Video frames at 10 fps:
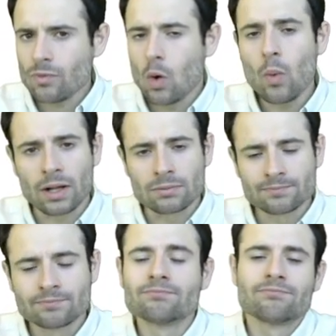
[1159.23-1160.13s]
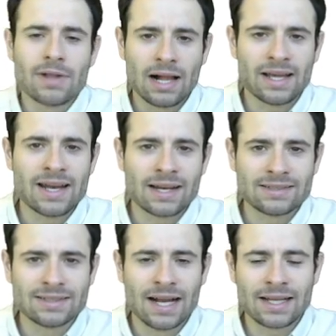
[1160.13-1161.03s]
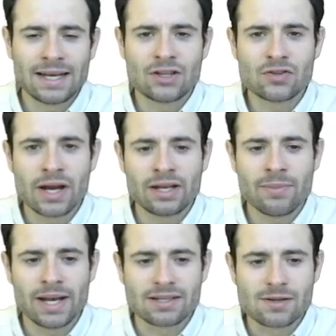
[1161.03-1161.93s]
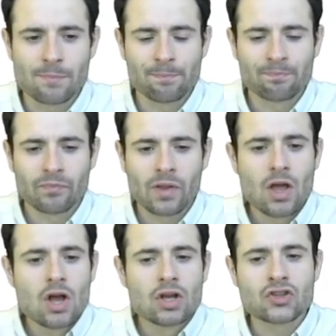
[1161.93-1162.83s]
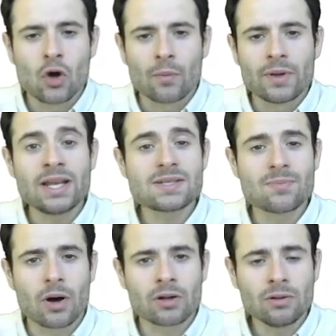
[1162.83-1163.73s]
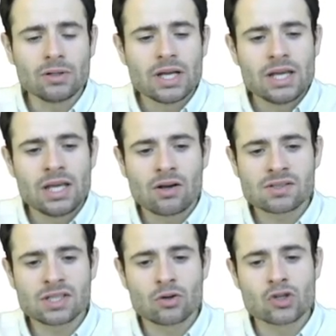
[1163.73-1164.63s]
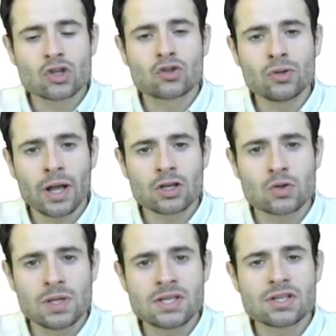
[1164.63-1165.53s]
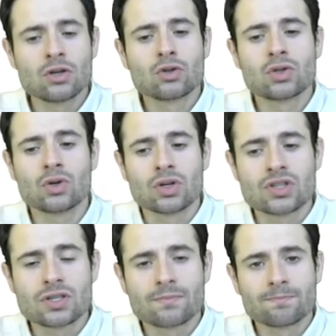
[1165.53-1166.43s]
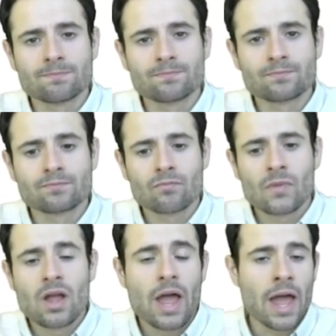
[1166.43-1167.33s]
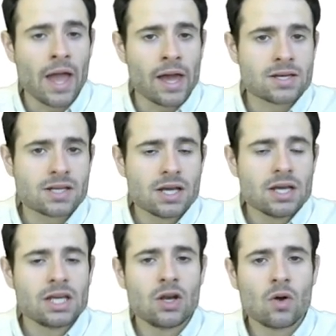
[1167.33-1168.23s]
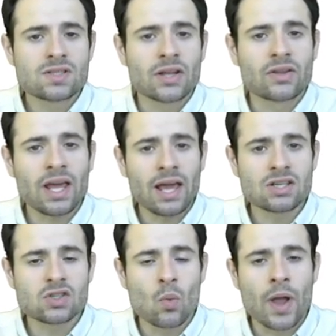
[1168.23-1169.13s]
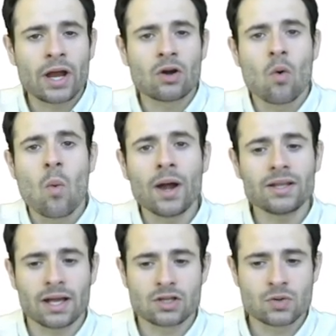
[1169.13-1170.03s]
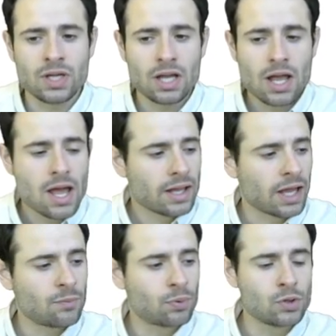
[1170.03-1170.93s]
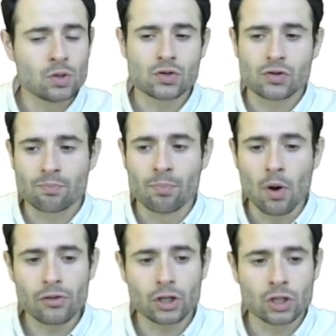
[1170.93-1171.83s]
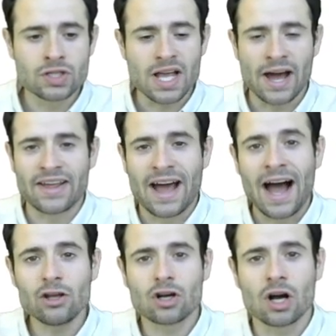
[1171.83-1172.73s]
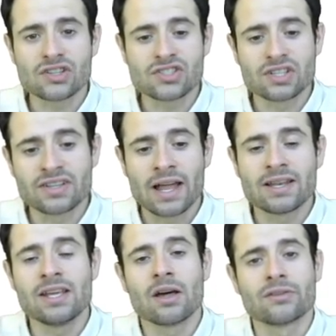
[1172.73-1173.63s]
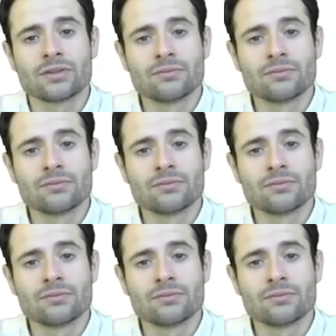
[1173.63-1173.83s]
Well, I'll get at I'll get into that in a minute. So in his model, he considers two countries, two goods. And he looks at a case where one country can produce both goods at a higher cost than the other.